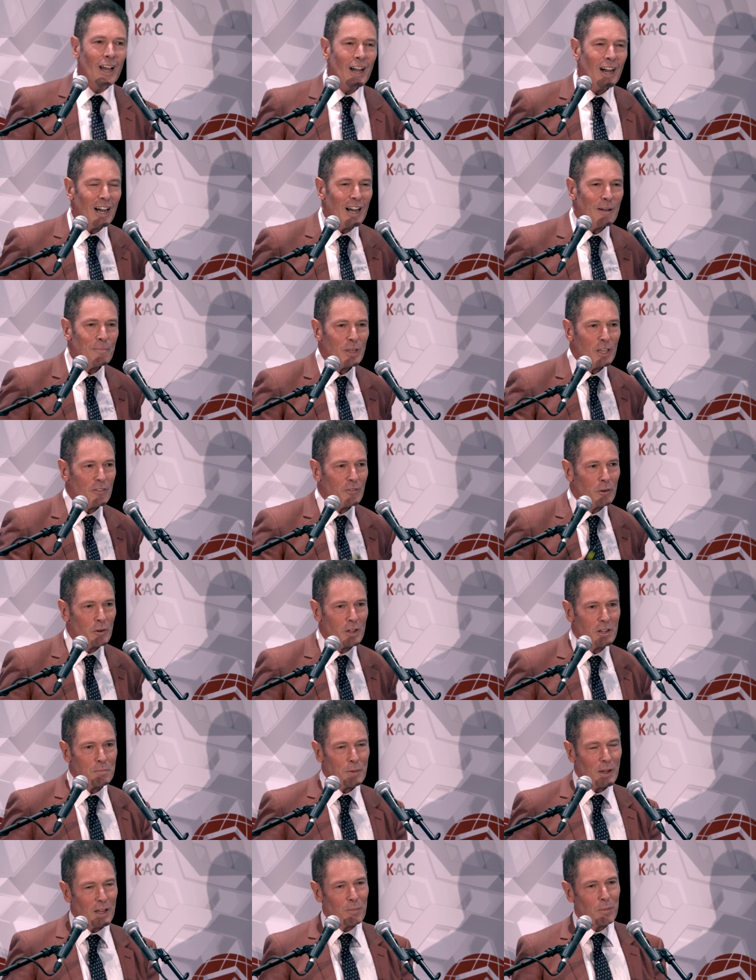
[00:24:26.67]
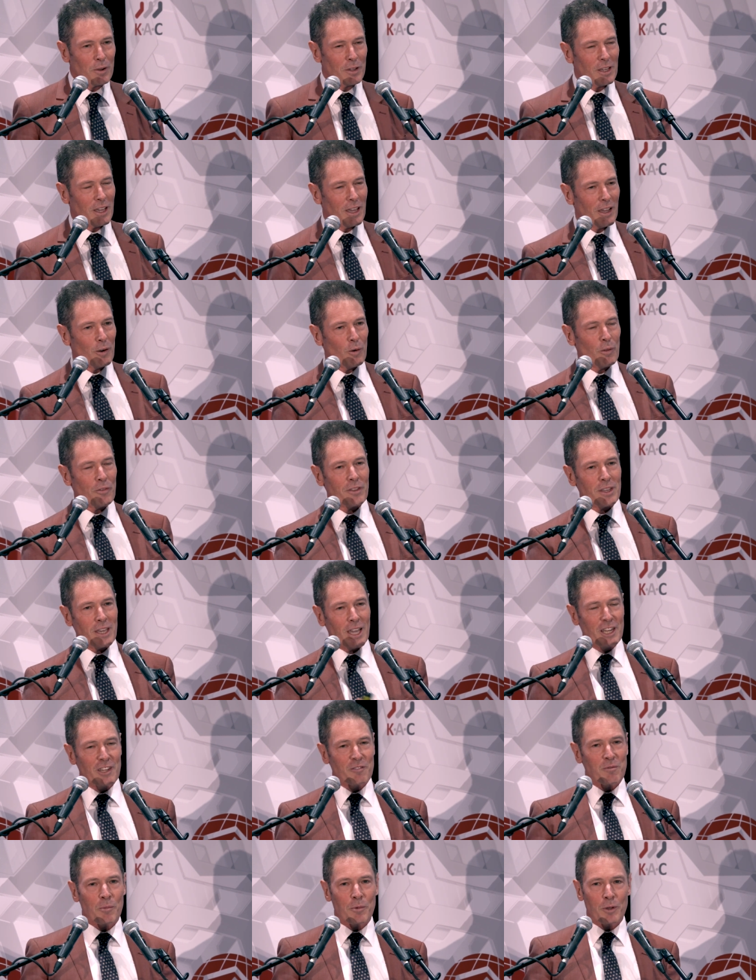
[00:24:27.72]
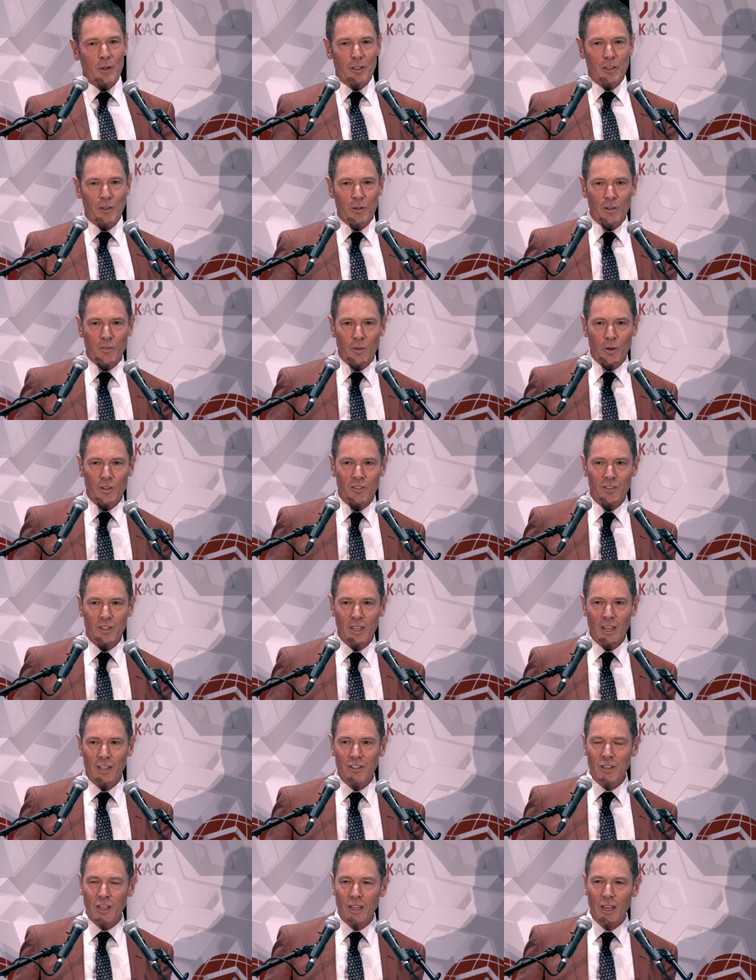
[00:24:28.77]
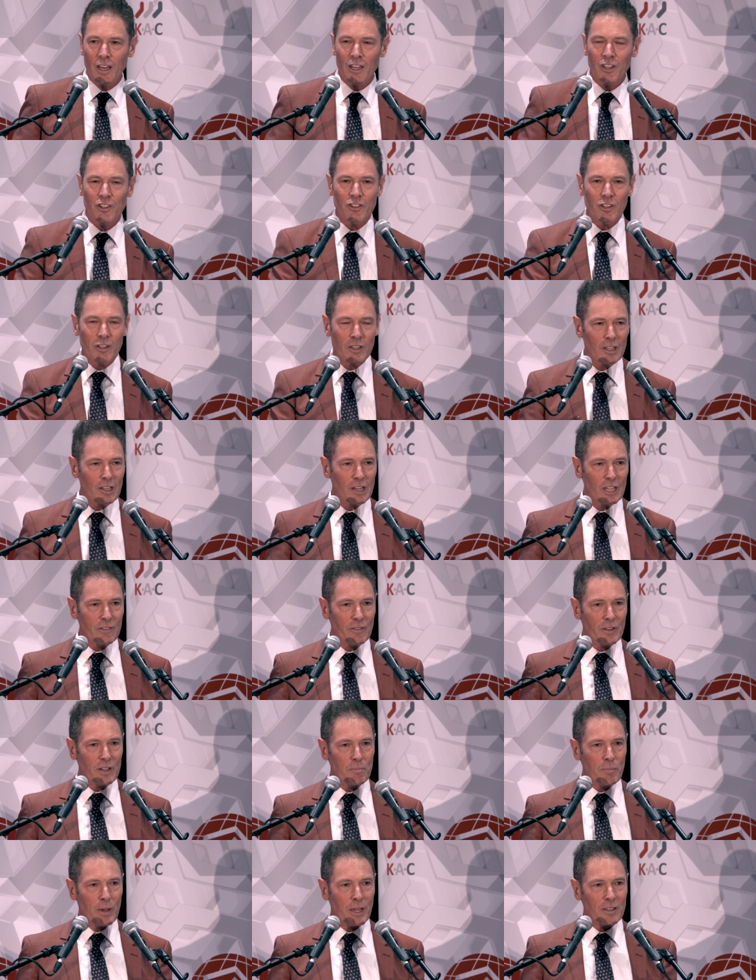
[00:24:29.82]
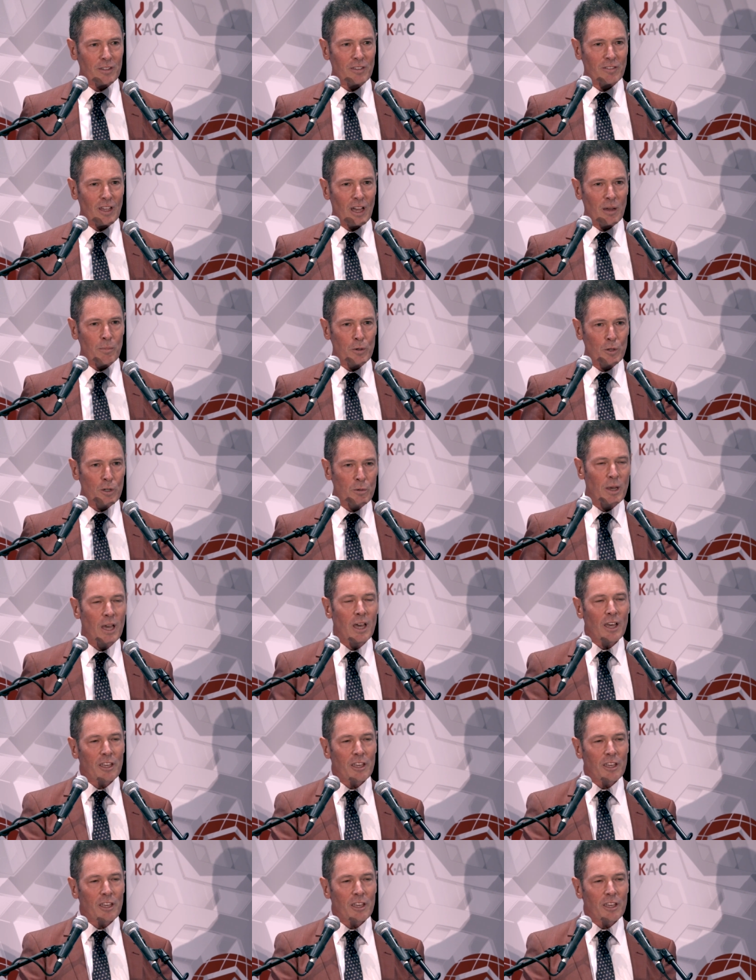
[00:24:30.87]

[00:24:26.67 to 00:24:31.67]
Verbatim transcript: Um, if you're in public health, again, you've probably got a university education, you live in a better suburb,